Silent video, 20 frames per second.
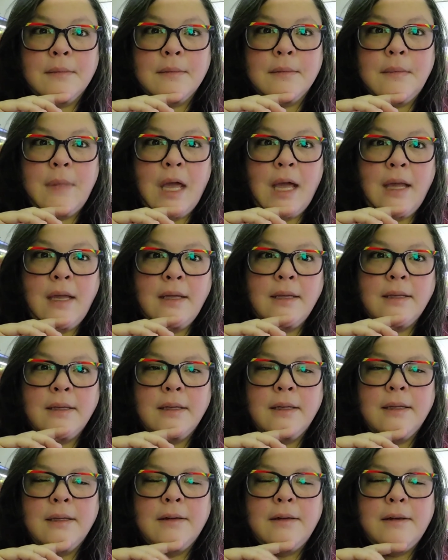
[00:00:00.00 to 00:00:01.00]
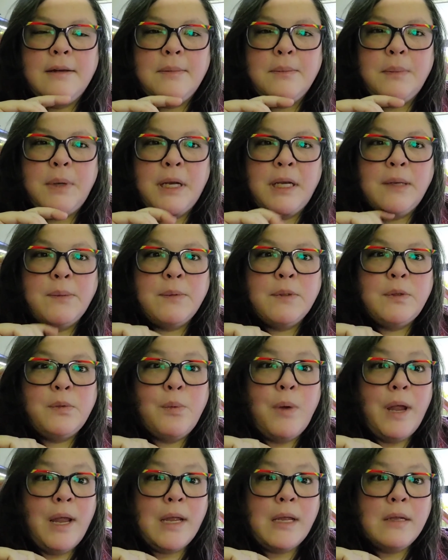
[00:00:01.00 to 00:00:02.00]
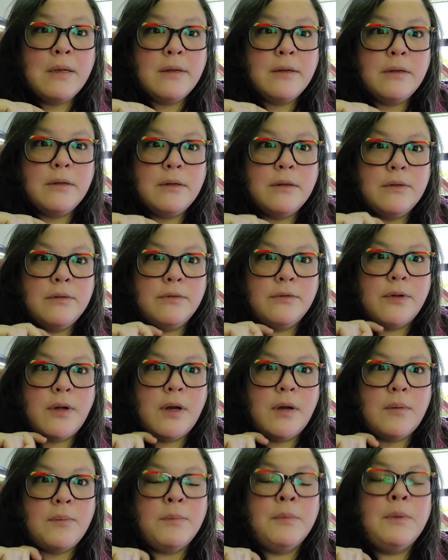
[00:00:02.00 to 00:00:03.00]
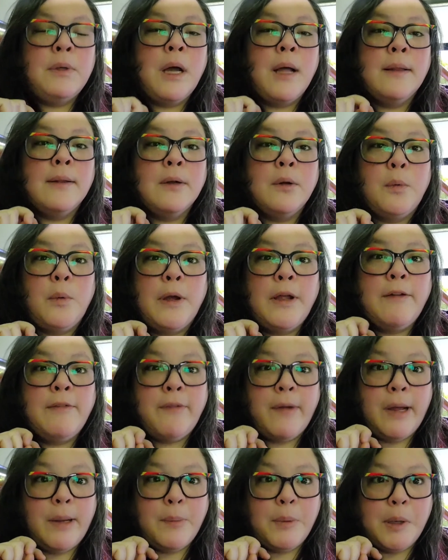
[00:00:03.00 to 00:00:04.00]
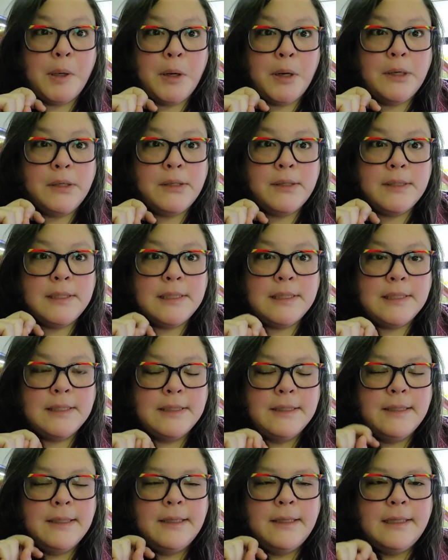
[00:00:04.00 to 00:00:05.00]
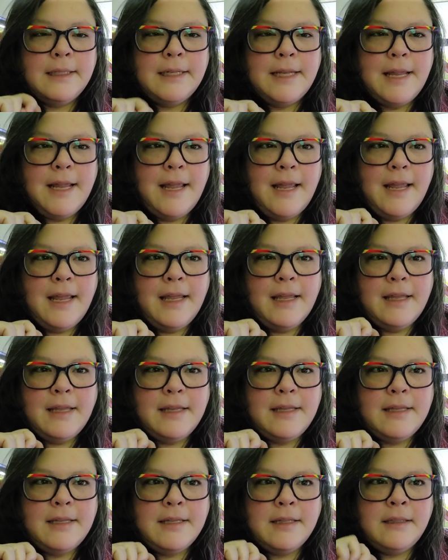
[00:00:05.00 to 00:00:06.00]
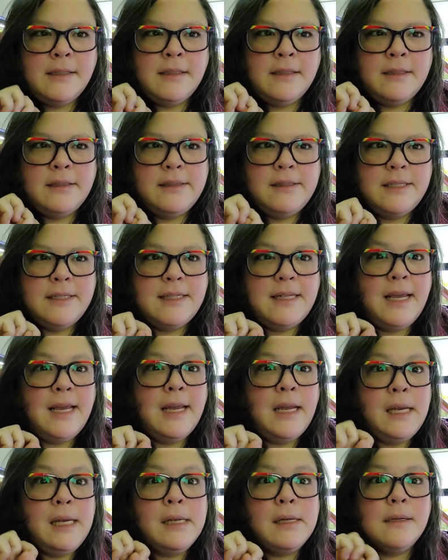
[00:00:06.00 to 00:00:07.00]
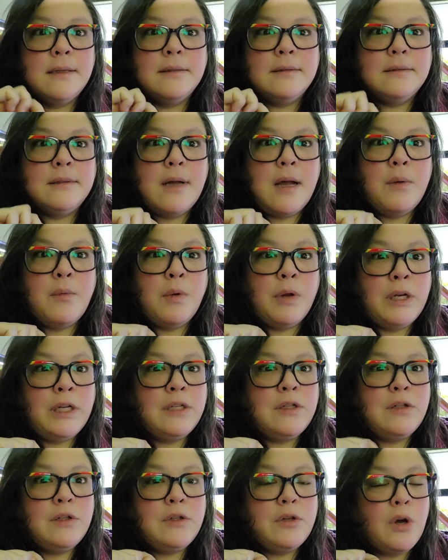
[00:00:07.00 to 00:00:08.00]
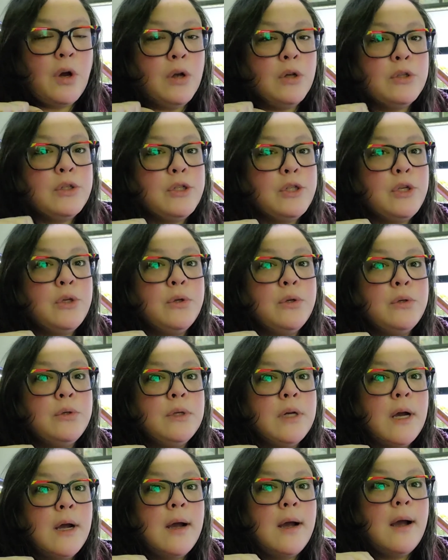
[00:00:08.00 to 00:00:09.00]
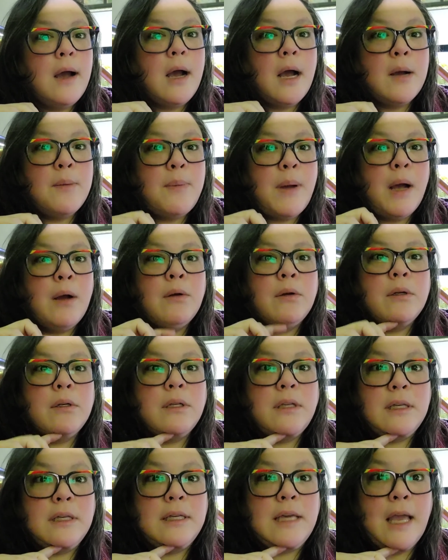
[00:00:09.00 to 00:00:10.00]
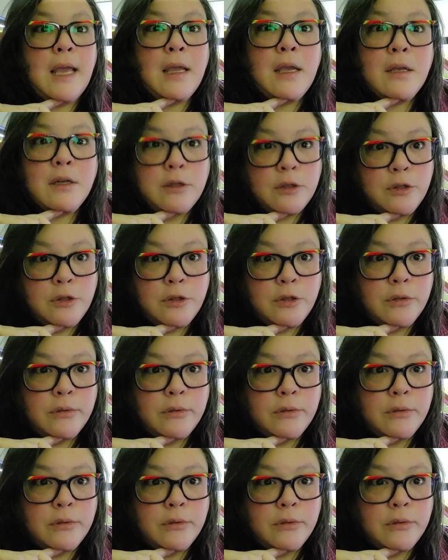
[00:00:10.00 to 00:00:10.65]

Hi, my name is Wei from Colorway Fiber Arts, and today I wanted to talk to you about gauge.